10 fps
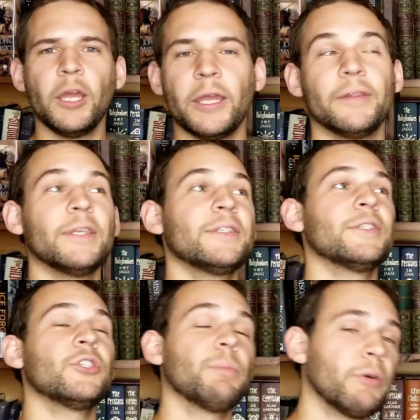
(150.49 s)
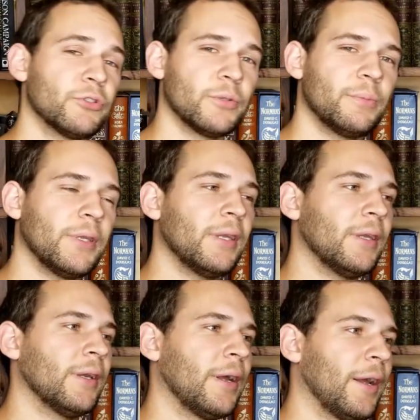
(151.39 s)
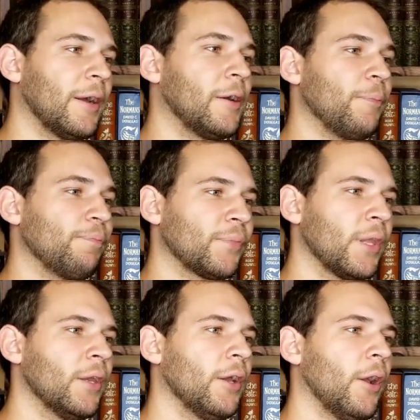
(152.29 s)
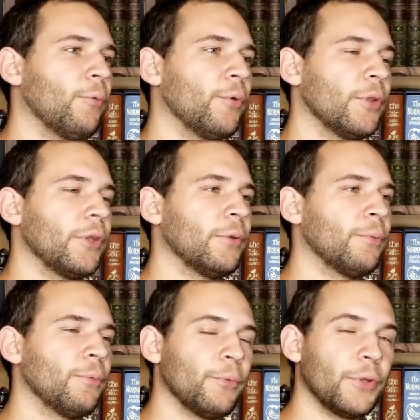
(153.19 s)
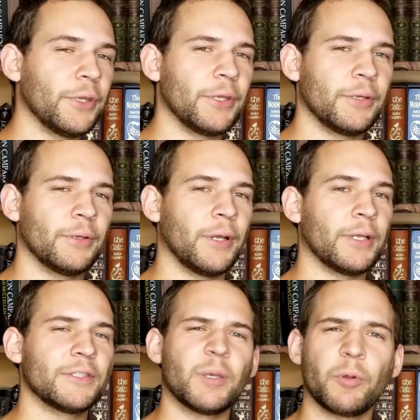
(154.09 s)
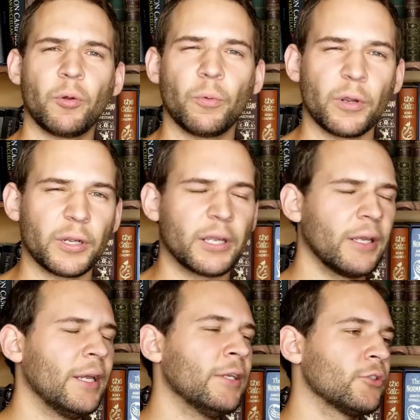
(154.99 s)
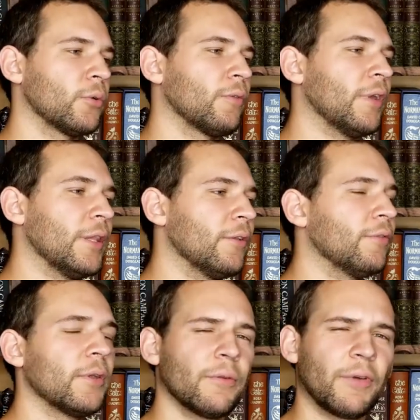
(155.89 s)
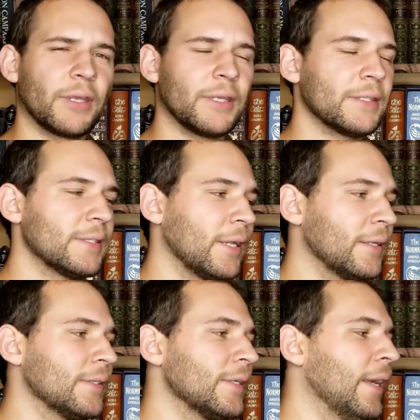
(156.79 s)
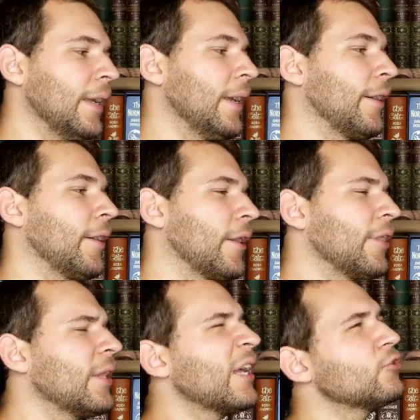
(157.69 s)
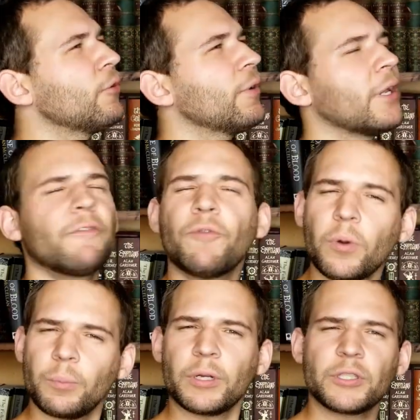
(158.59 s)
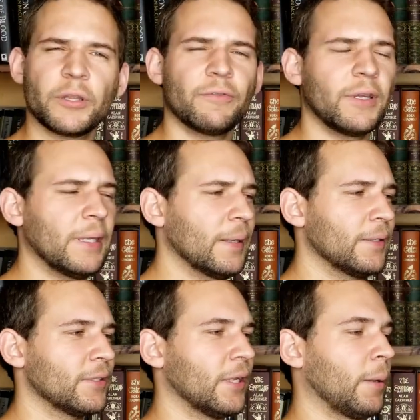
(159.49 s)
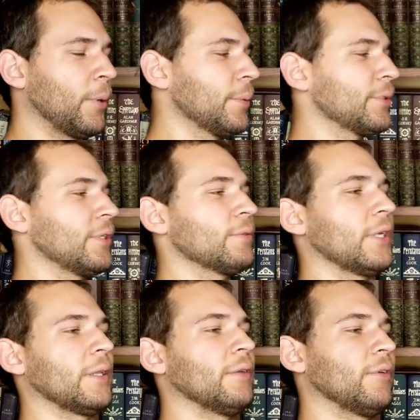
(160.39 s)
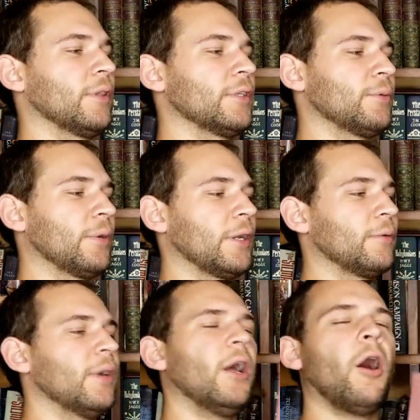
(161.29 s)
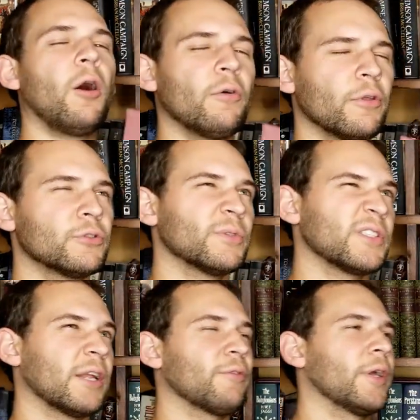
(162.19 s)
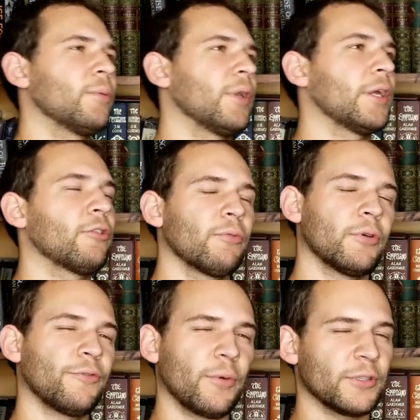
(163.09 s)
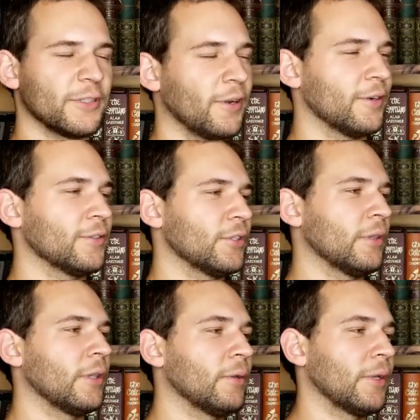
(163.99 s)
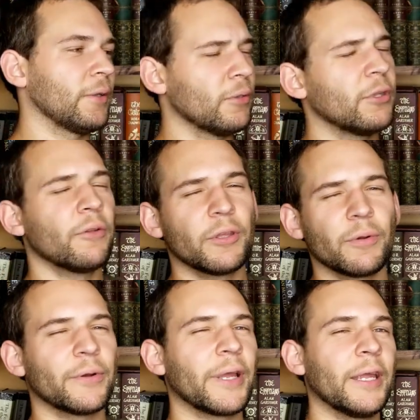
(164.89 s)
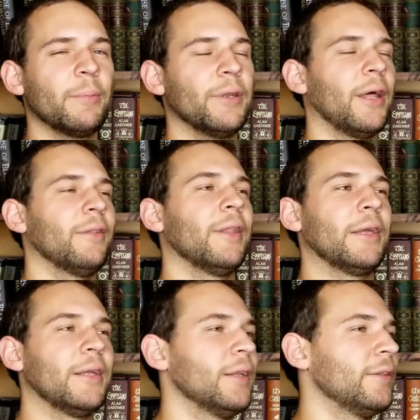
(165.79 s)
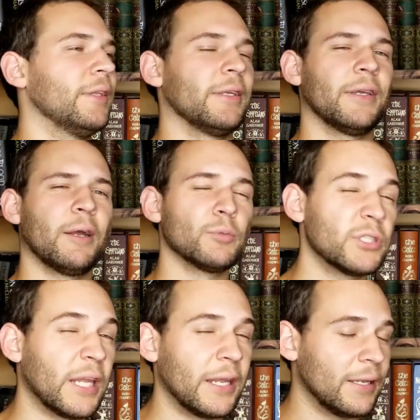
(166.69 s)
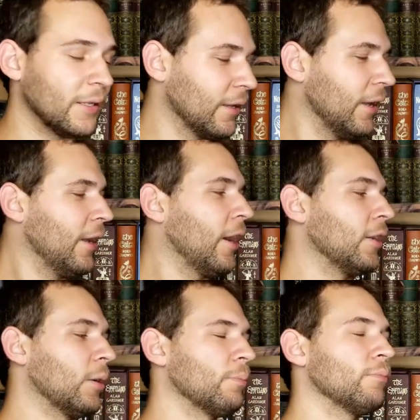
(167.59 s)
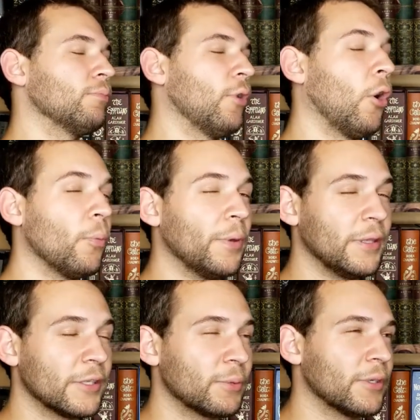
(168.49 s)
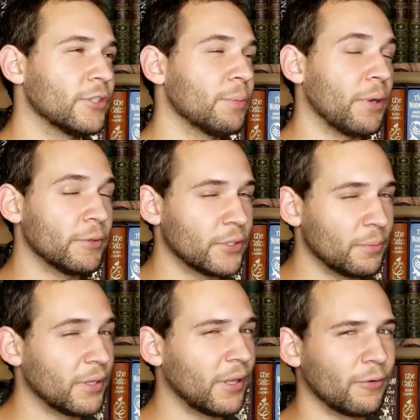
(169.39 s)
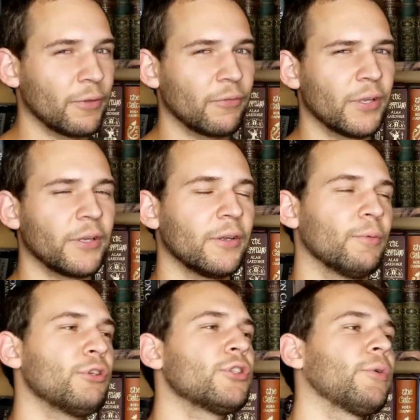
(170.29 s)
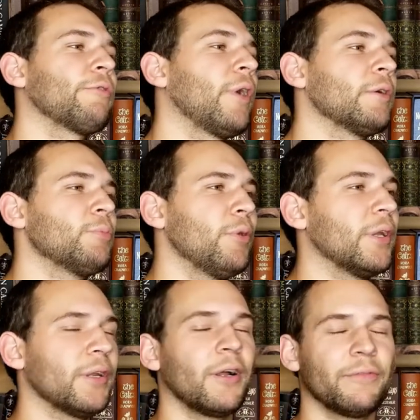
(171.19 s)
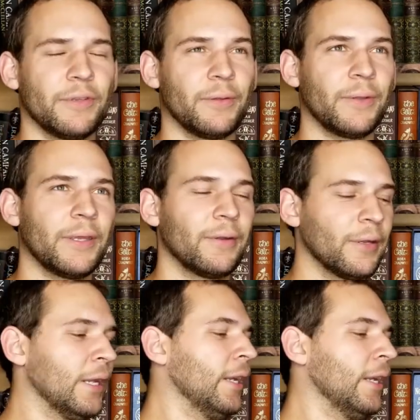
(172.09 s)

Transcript: And this is supposed to be um, a really, really uh, seminal work sort of in the field of Viking studies. Uh, I think last year I read like four books on the Vikings, and I purposely was like leaving this one out. All those ones that I read were like three or four stars. They're like, you know, they were okay, but not like anything outstanding. And I'm hoping this one is supposed to be like really, really good, which is sort of why I was putting it off till later.